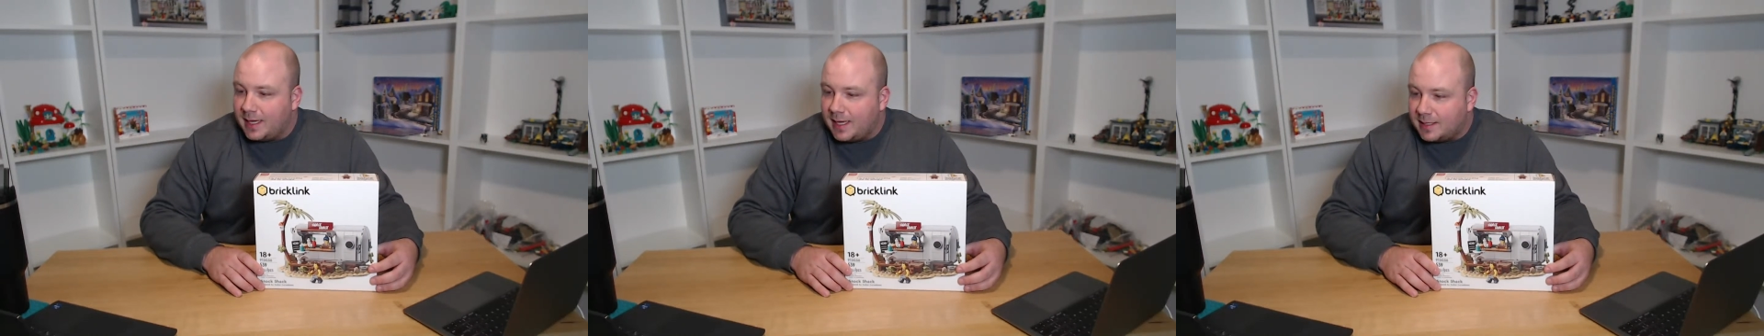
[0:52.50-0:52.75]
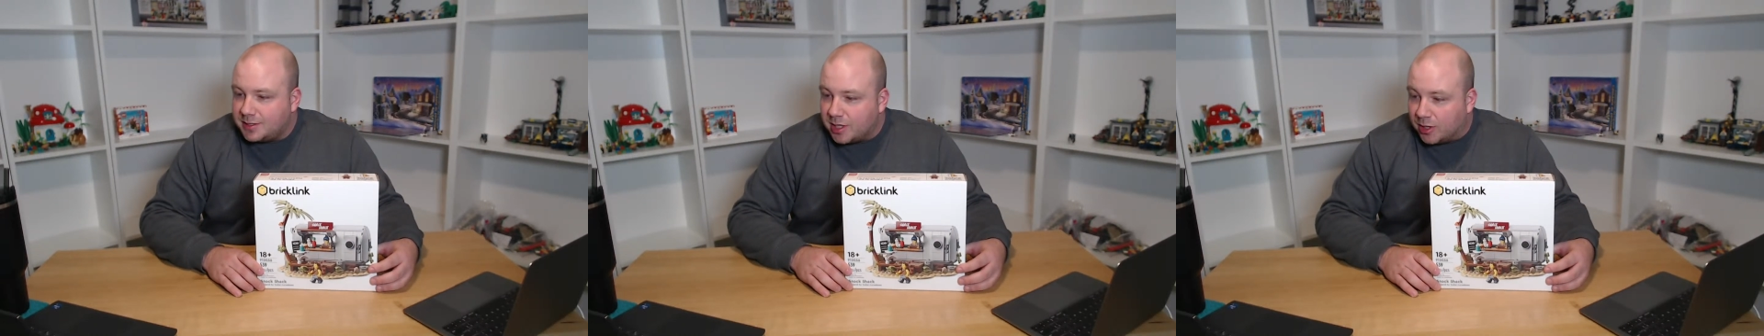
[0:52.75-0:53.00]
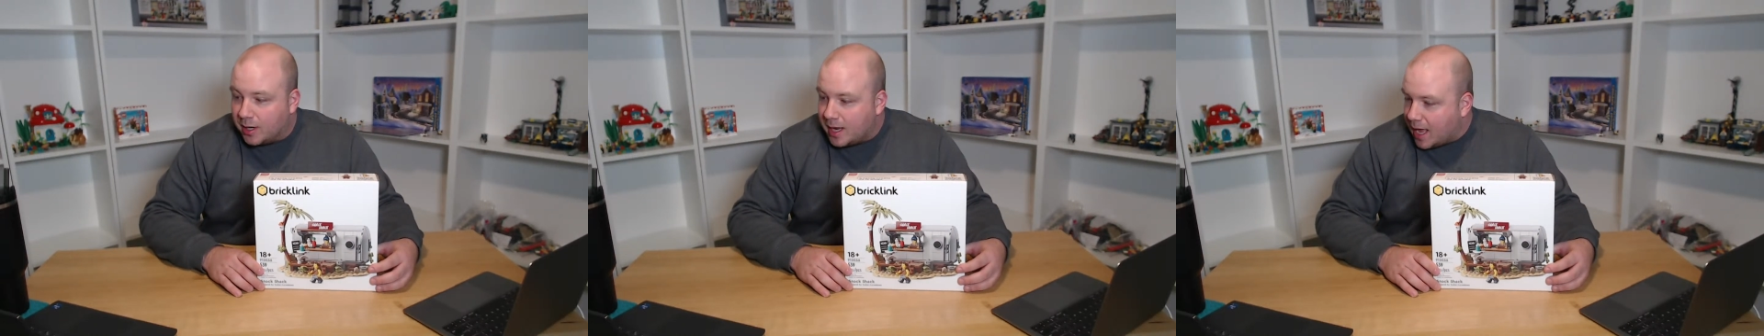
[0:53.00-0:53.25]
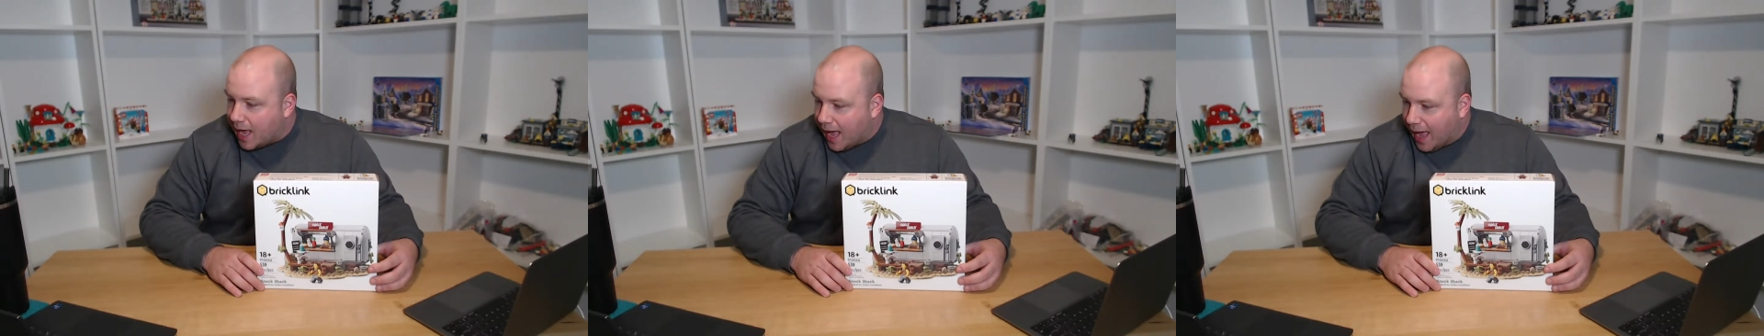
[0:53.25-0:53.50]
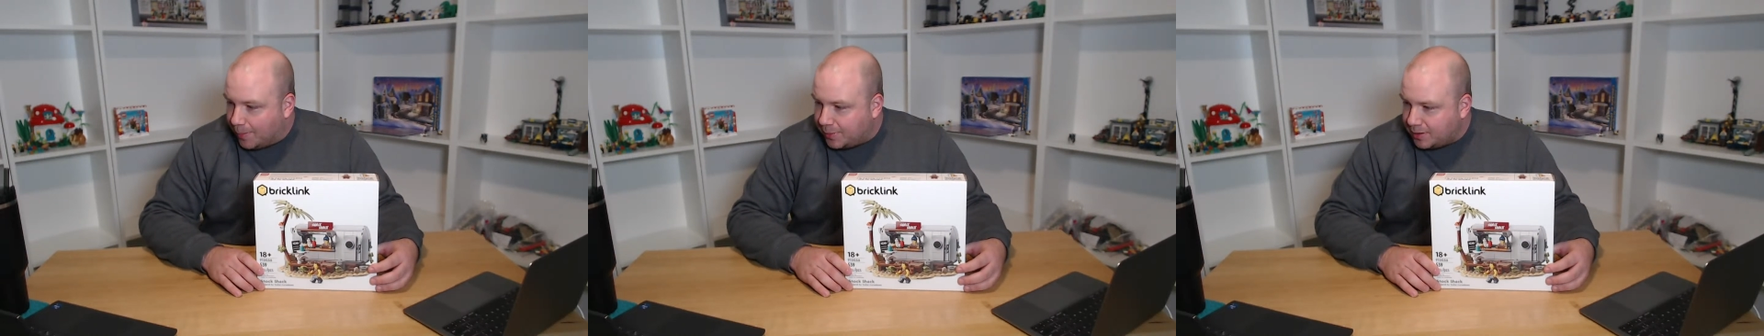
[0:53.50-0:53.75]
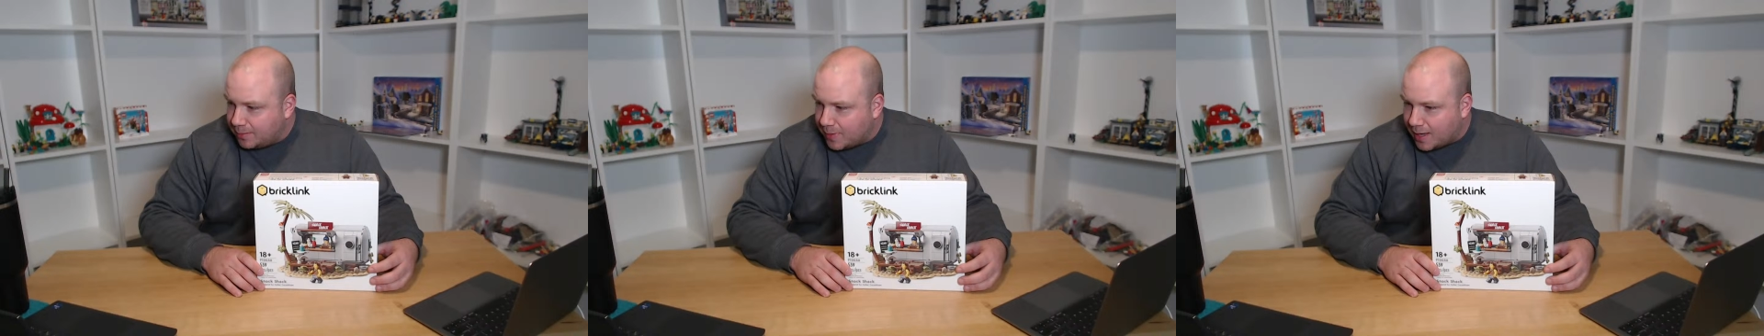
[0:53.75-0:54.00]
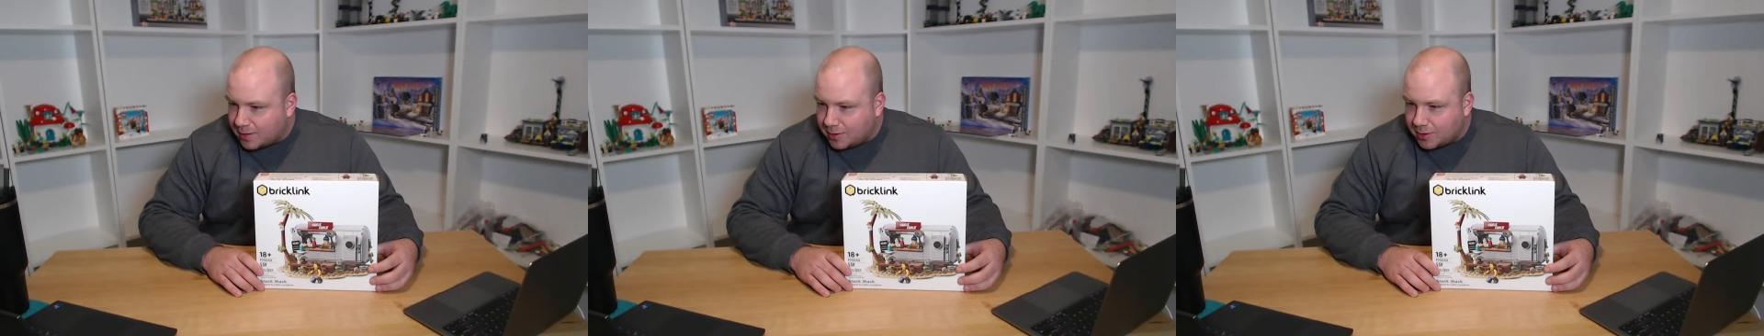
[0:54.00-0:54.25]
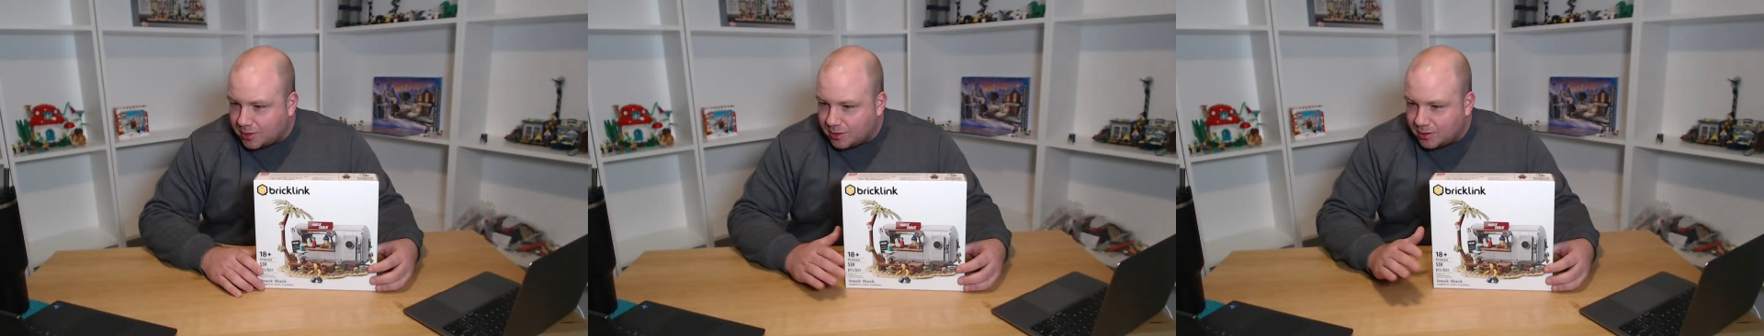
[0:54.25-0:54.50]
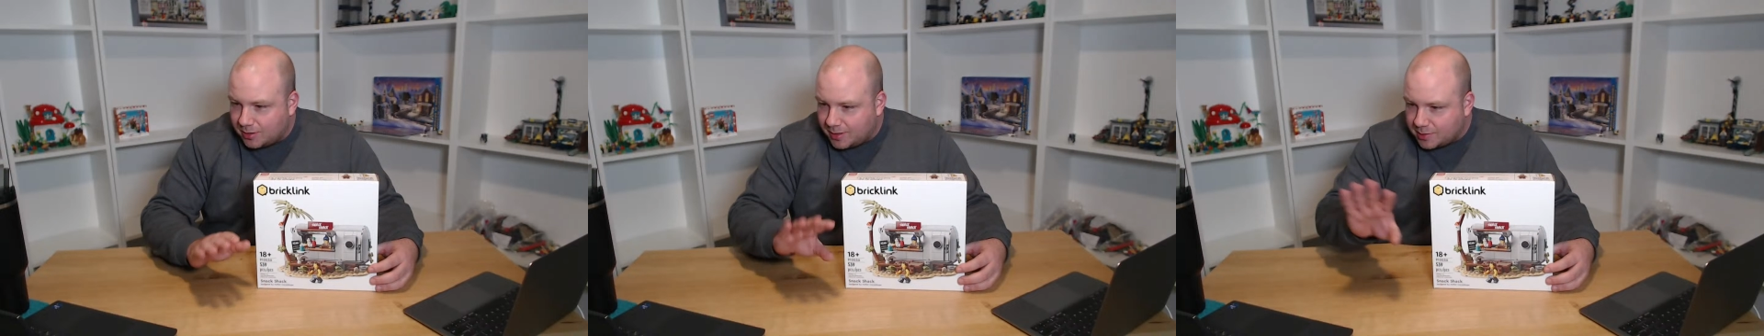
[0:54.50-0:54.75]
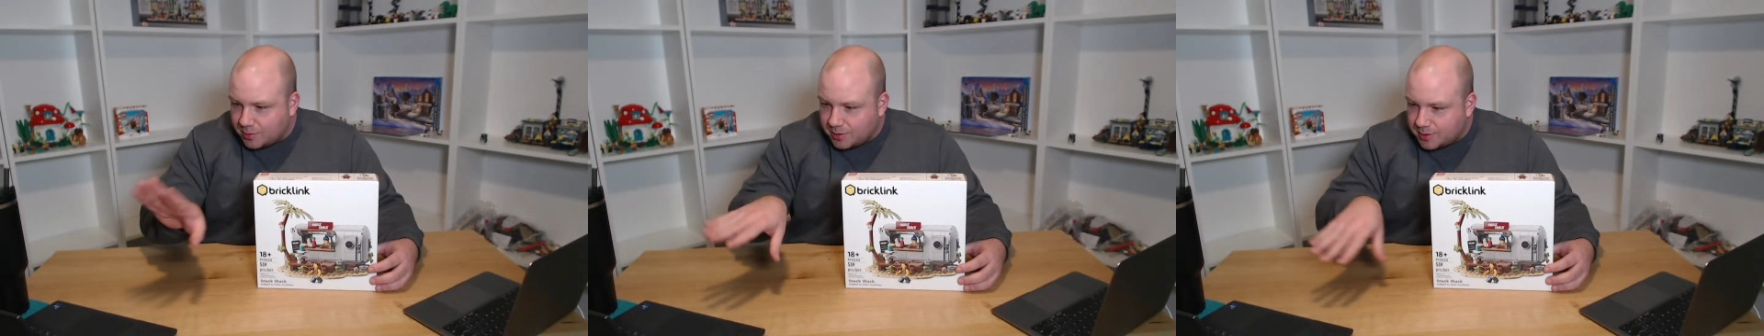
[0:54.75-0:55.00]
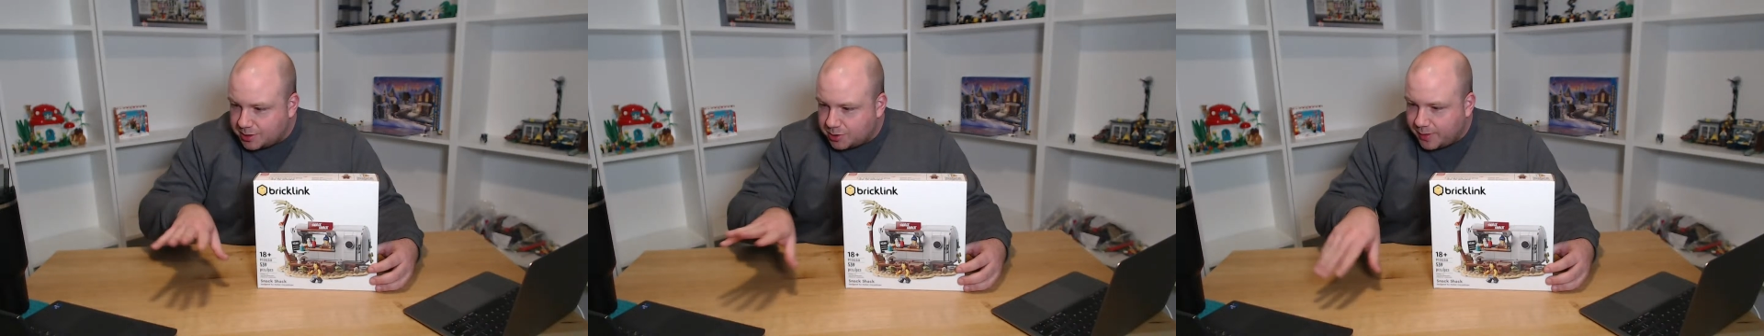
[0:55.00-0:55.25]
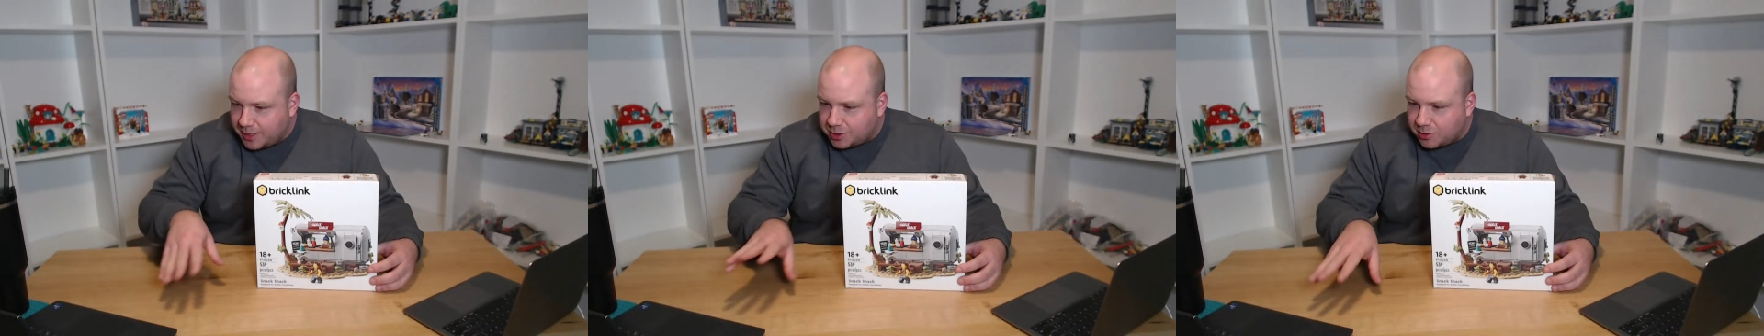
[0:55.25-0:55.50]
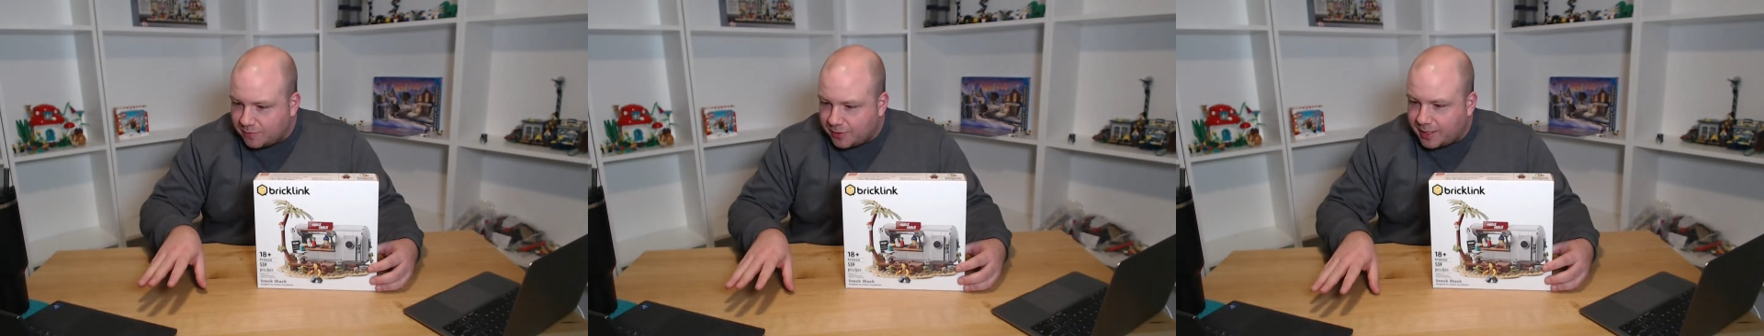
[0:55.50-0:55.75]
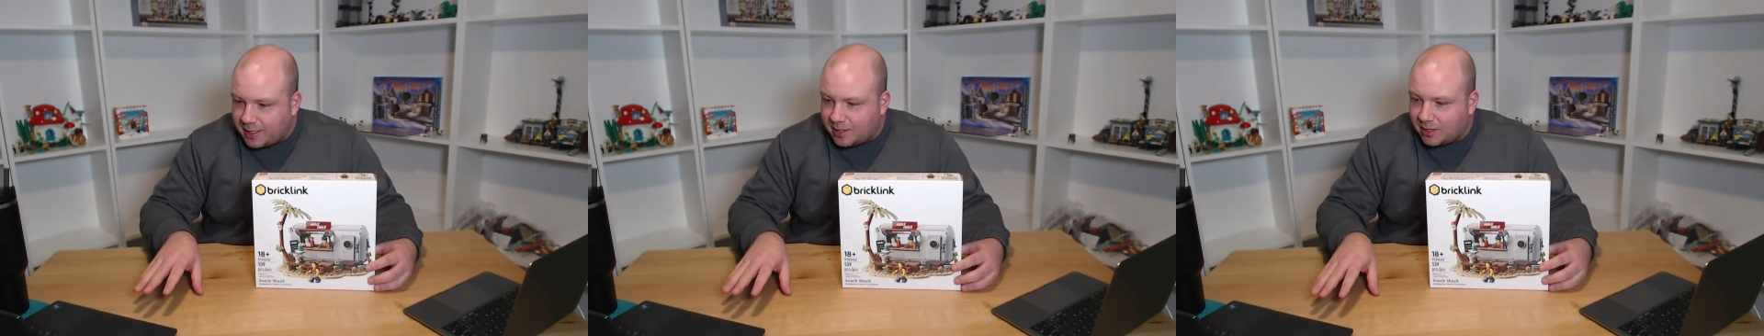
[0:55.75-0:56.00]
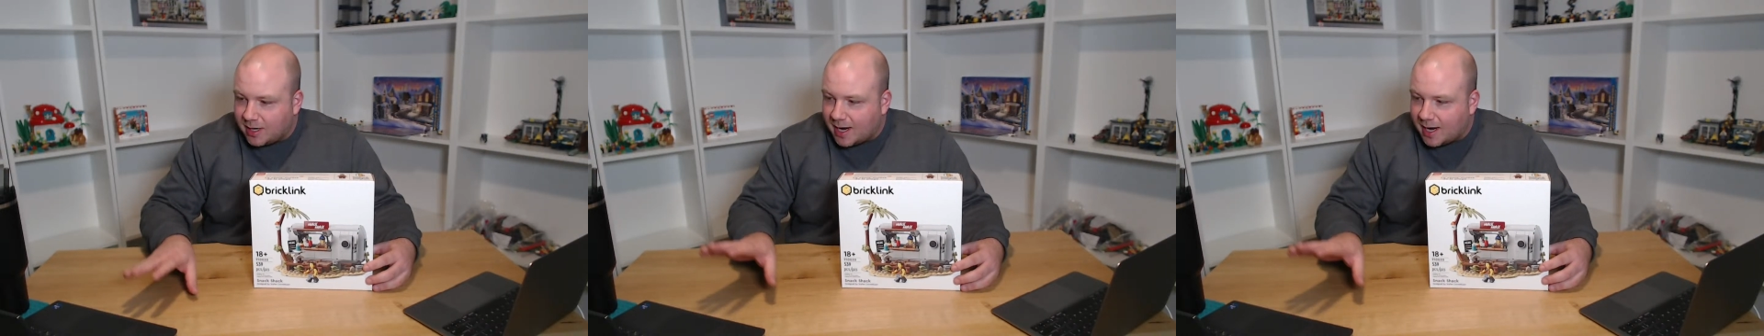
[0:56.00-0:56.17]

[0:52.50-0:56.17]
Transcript: So I'm going to monitor this whole situation over here.